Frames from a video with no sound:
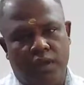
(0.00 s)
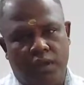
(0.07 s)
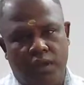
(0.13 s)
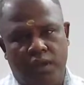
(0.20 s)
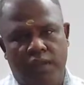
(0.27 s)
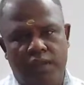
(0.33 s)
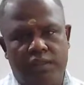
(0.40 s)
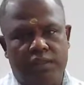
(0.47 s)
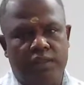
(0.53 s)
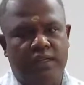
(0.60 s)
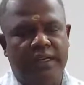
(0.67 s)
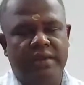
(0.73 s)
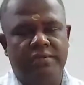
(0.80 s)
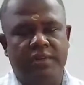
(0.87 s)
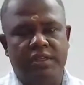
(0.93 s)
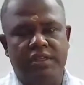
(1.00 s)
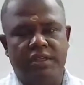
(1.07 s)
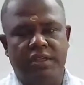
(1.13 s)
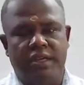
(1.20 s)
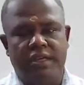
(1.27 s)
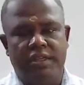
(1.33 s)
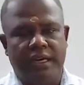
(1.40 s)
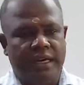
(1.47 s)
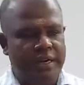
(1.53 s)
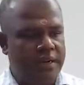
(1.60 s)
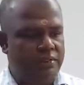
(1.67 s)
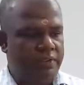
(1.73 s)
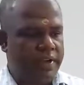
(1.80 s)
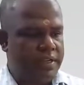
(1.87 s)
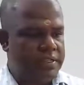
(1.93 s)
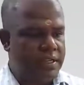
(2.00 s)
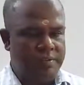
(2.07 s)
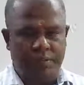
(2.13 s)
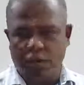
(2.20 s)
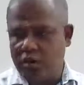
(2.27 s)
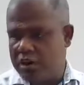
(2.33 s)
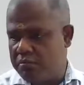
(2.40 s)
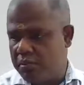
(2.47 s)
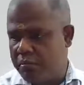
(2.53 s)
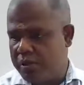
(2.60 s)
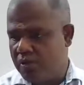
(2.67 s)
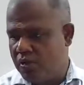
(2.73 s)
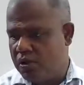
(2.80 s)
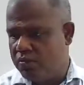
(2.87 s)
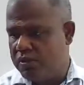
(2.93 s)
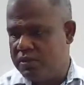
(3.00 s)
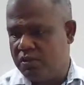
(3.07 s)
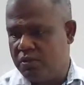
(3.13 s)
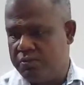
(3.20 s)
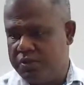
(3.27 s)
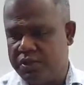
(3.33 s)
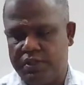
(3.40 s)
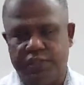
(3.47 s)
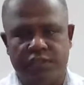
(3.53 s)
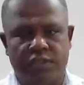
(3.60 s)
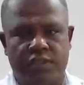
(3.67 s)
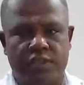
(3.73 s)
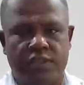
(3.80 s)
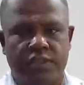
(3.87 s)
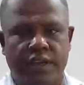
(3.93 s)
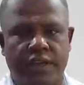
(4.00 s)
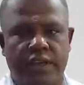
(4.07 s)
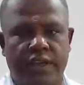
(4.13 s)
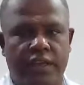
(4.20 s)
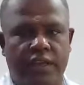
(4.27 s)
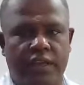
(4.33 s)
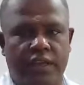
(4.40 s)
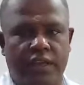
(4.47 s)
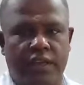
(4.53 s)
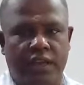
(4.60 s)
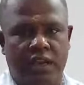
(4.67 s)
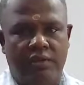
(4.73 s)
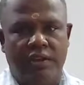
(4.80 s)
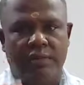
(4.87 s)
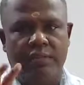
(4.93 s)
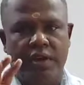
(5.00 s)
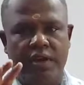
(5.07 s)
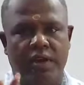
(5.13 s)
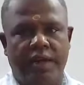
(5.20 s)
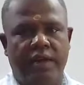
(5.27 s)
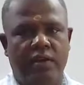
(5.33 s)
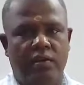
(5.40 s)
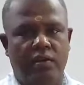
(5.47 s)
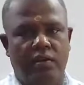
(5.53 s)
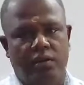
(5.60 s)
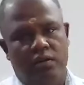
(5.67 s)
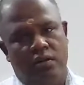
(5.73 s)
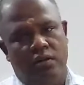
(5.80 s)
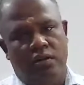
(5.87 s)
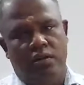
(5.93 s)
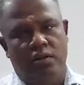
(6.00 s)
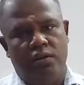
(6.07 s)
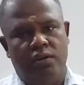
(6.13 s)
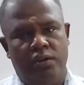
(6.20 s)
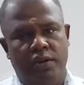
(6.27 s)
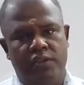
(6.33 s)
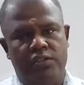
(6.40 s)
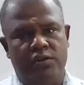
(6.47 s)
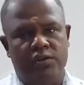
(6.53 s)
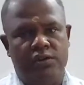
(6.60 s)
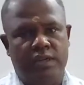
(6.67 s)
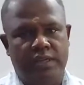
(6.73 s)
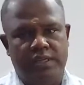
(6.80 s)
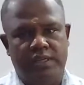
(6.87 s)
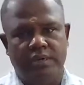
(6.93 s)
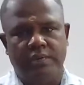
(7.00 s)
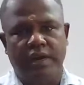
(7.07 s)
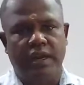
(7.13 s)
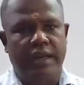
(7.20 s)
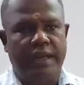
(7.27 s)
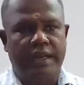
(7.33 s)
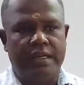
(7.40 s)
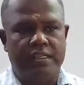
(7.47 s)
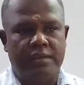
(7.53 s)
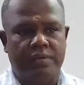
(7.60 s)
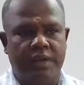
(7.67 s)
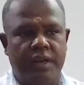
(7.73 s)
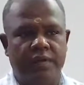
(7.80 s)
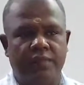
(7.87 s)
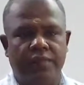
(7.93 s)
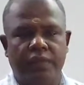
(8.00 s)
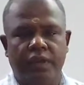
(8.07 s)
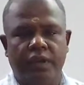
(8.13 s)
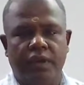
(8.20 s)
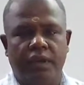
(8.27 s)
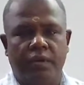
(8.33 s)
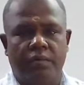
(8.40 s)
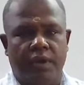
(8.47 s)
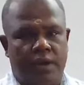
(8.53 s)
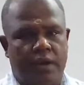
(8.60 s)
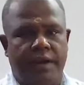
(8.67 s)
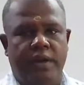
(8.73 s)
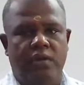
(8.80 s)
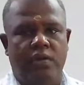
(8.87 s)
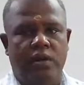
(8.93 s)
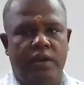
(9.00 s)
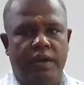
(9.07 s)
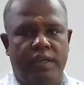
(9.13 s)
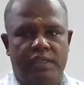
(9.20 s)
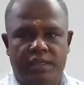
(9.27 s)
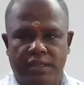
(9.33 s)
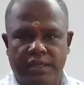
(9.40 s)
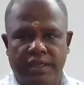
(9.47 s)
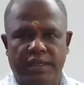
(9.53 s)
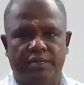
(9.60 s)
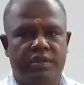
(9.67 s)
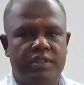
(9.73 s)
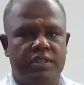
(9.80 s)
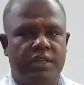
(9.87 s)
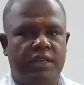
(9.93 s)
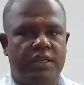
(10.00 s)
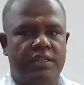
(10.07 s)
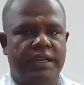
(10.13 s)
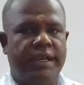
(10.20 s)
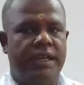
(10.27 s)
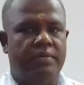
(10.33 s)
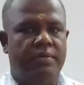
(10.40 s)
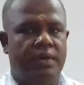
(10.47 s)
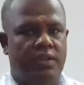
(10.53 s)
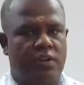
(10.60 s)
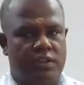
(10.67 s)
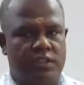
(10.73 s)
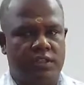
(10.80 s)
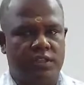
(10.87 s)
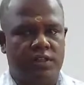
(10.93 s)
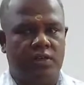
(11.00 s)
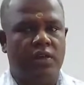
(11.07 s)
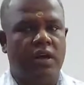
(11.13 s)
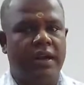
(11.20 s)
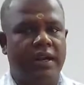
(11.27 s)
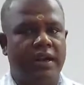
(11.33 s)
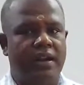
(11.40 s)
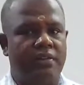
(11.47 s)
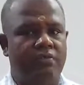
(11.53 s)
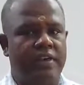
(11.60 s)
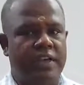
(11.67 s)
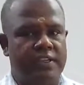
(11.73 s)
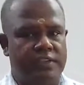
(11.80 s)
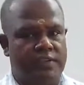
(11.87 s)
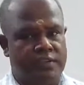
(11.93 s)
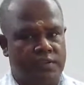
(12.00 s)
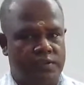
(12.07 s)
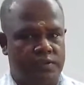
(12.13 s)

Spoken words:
It is 30% 100 Vs. I am not remembering what was the options. Okay. Anyway, per hydrol, it is used as a mild antiseptic. Per hydrol, it is 30% hydrogen peroxide or 100 Vs.